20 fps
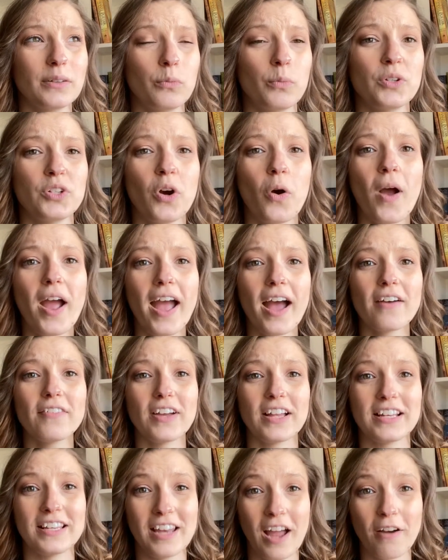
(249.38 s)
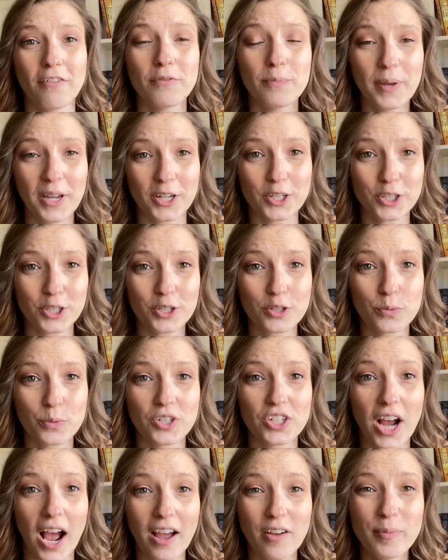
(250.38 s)
we don't have enough pictures,
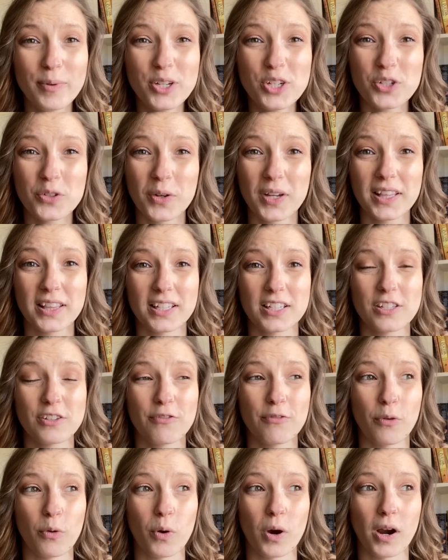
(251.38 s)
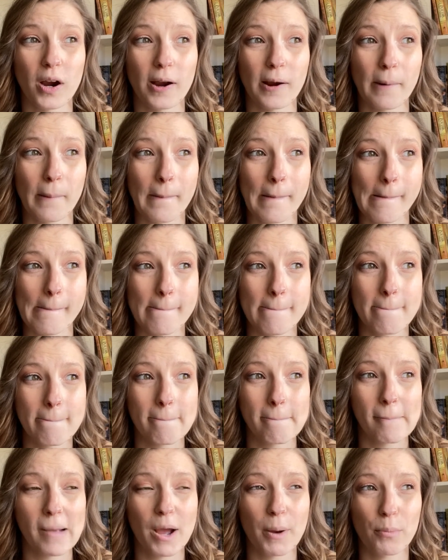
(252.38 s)
which I've been doing this for
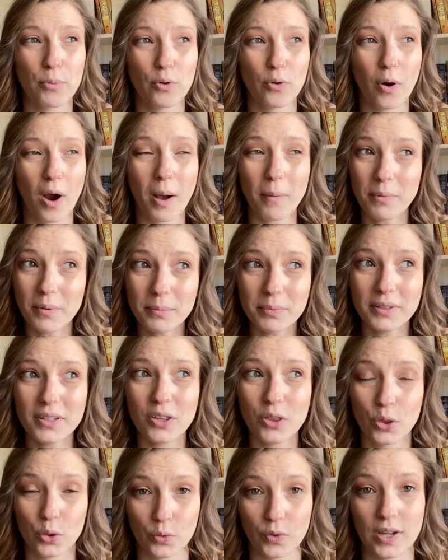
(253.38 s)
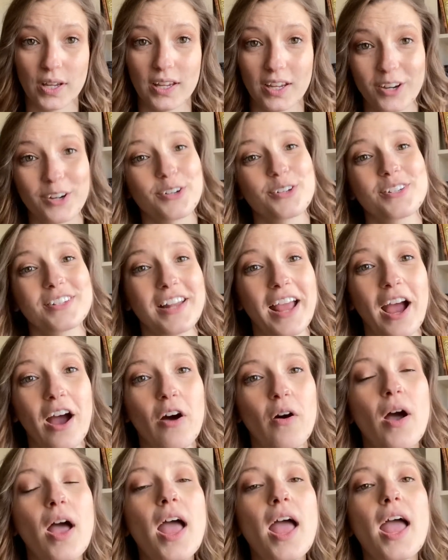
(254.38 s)
probably 3 years
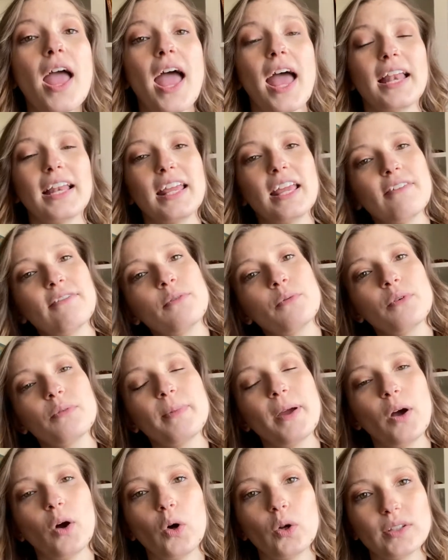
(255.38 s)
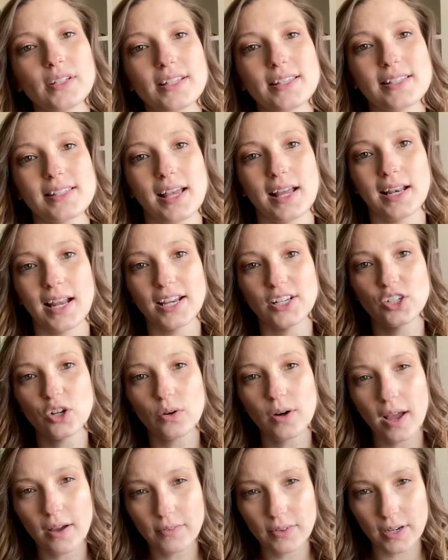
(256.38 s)
now. And even with my oldest son, I
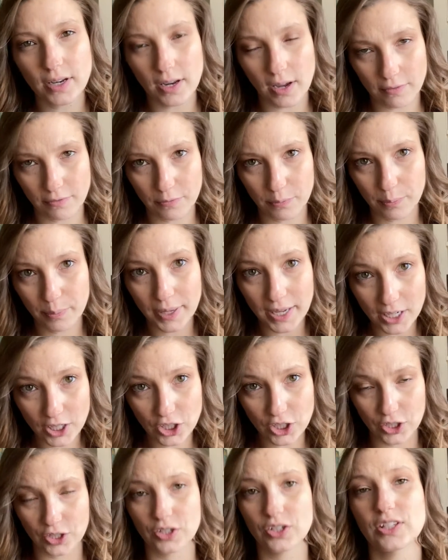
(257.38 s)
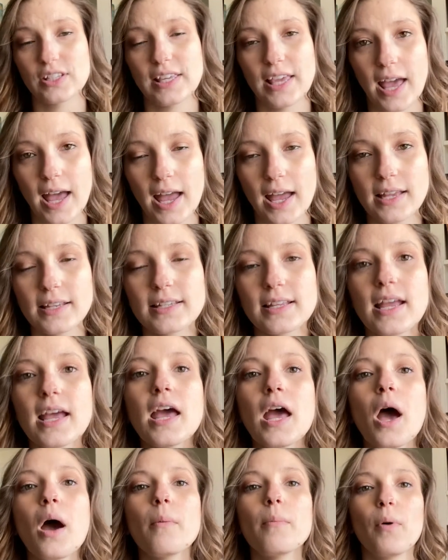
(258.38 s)
don't have enough pictures yet.
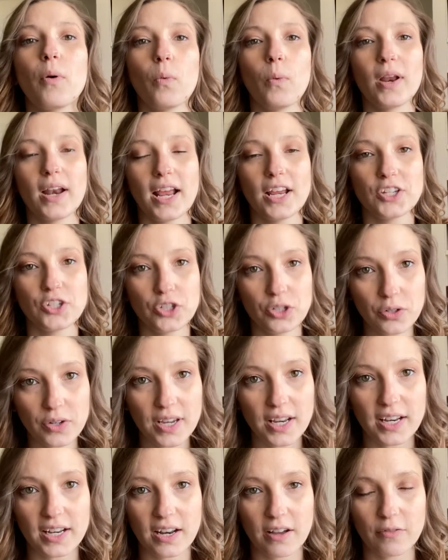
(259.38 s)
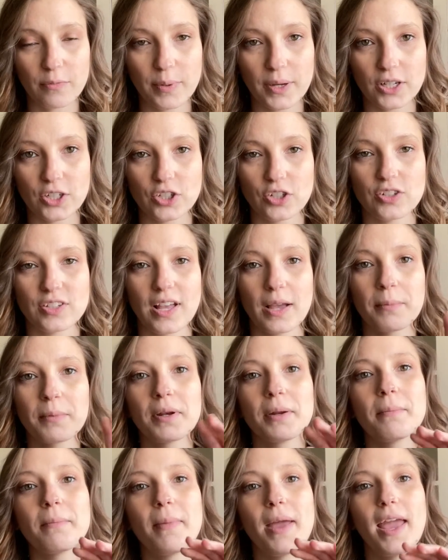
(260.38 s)
But when I do get enough pictures, I'm
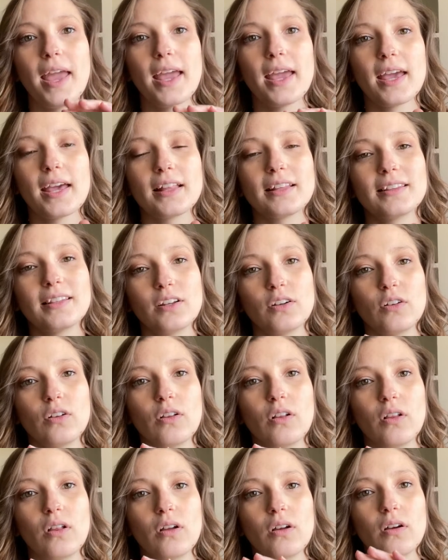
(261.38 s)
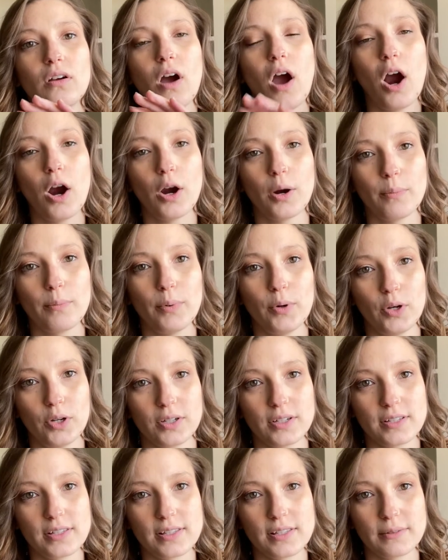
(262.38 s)
going to make little art
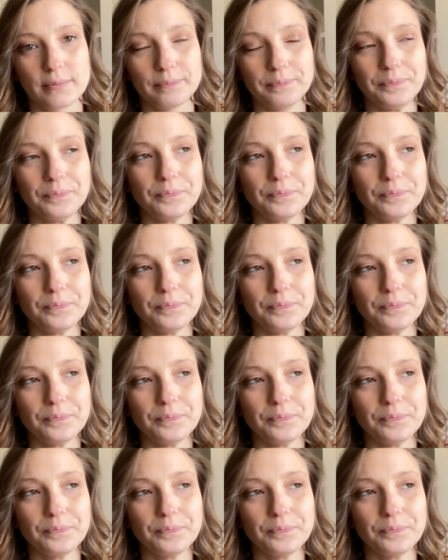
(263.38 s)
books